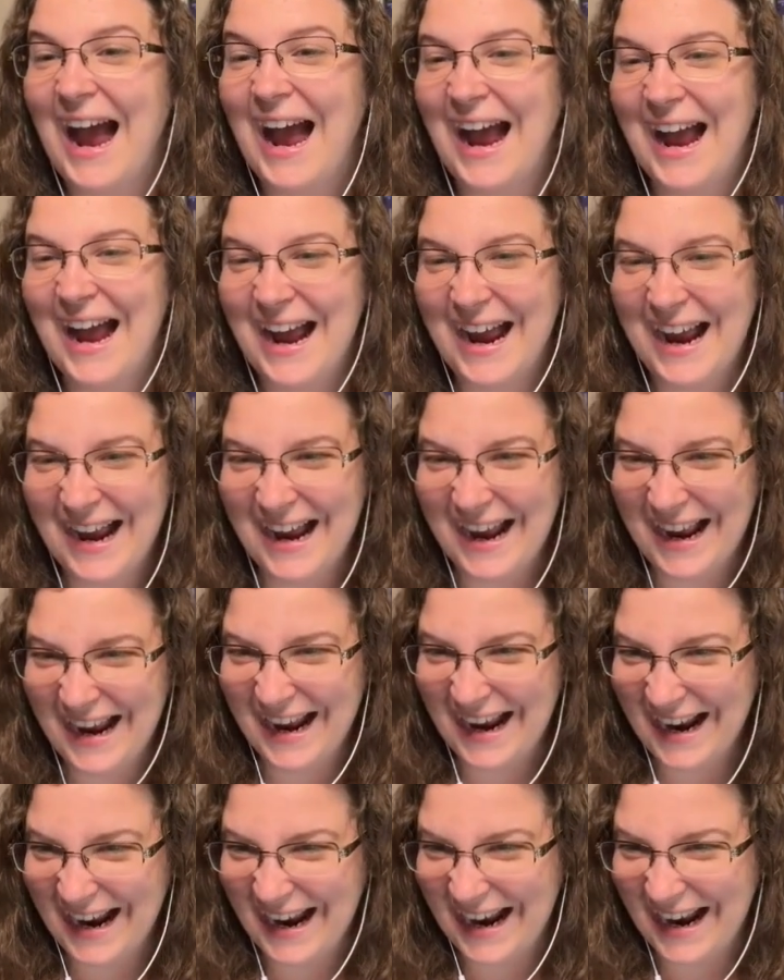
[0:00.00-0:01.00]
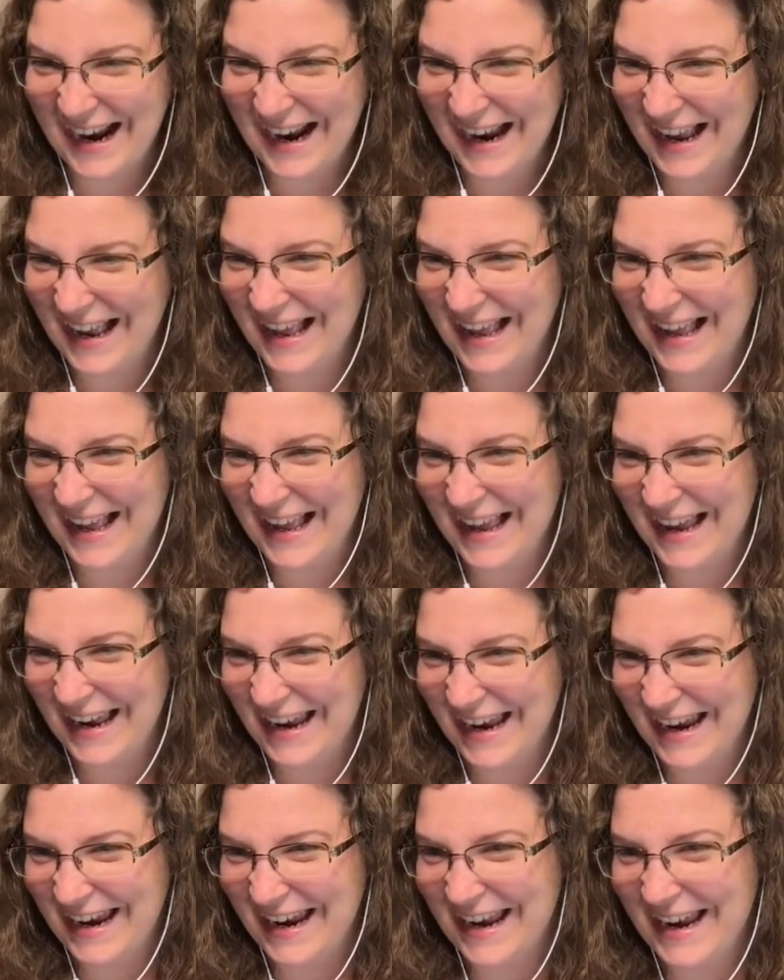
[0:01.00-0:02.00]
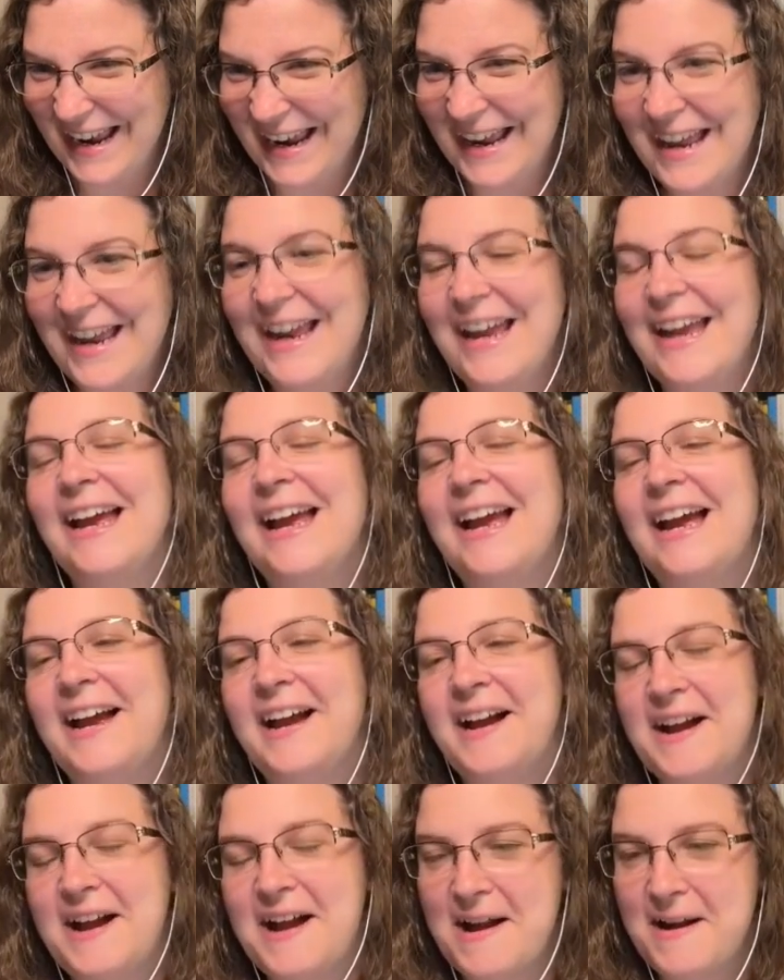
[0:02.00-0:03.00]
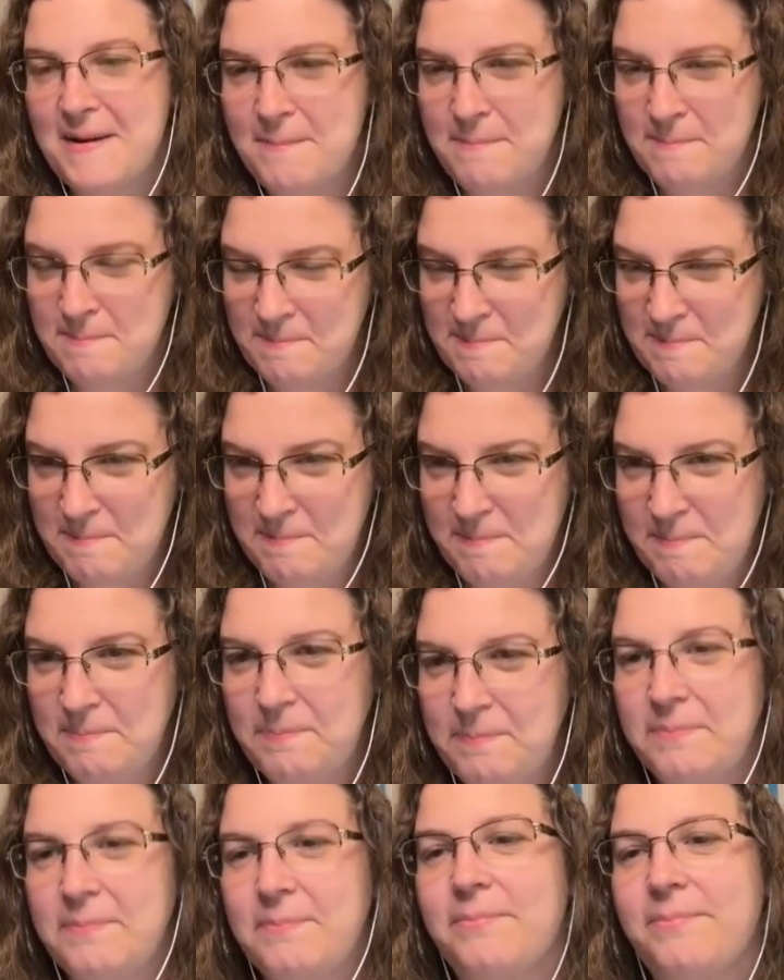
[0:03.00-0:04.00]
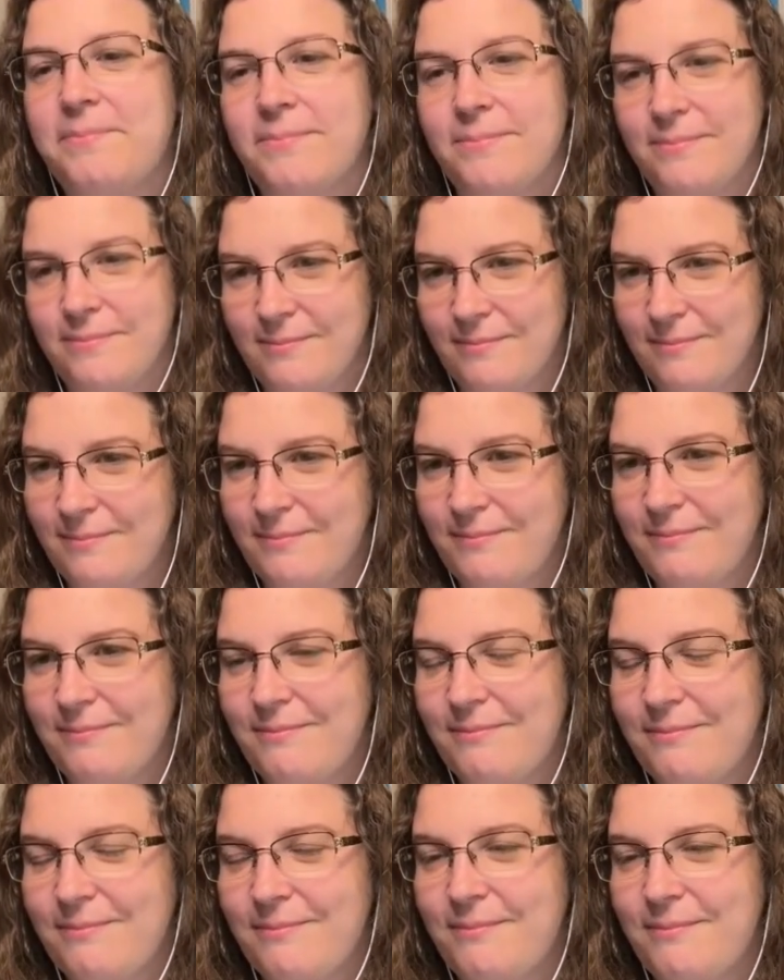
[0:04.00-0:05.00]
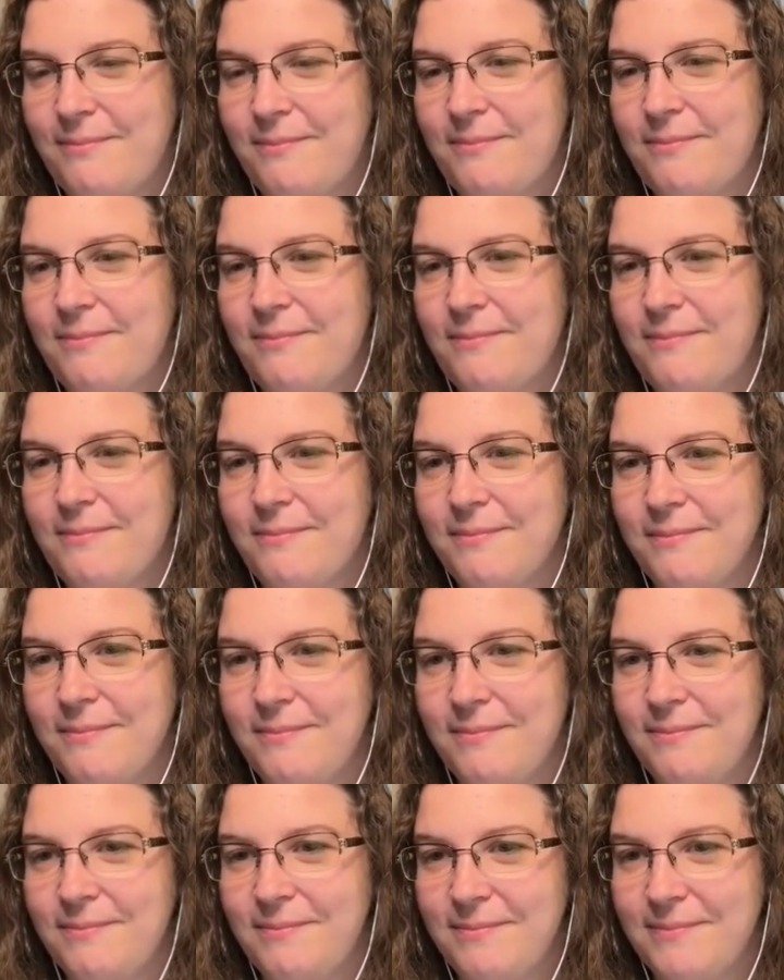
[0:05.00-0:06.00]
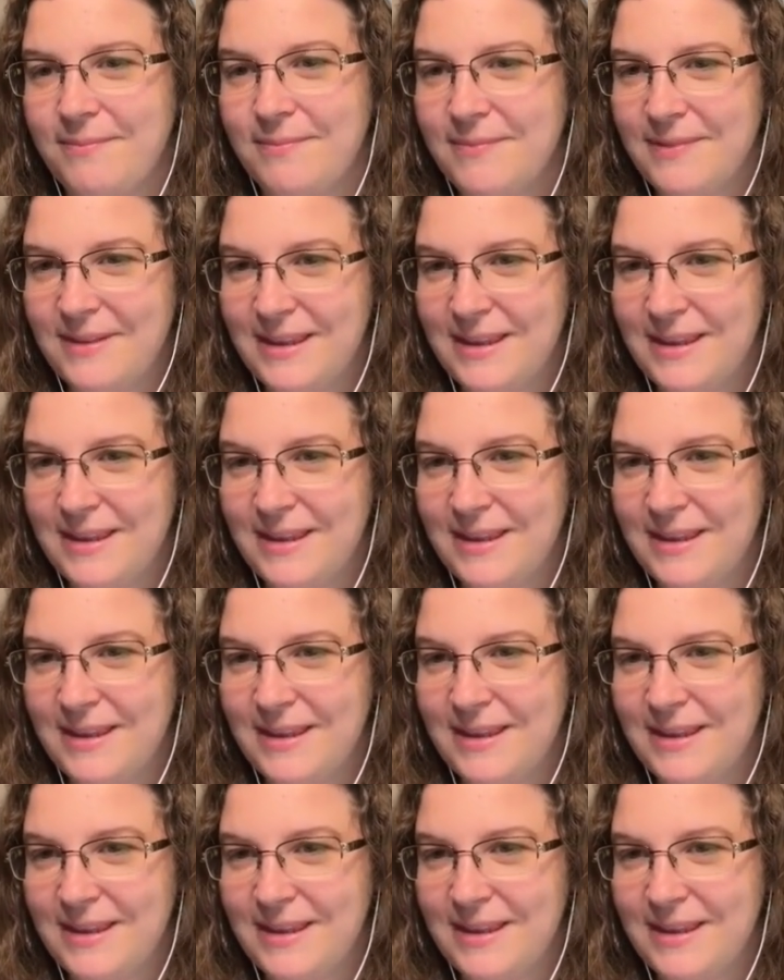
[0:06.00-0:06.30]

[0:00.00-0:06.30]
[no speech]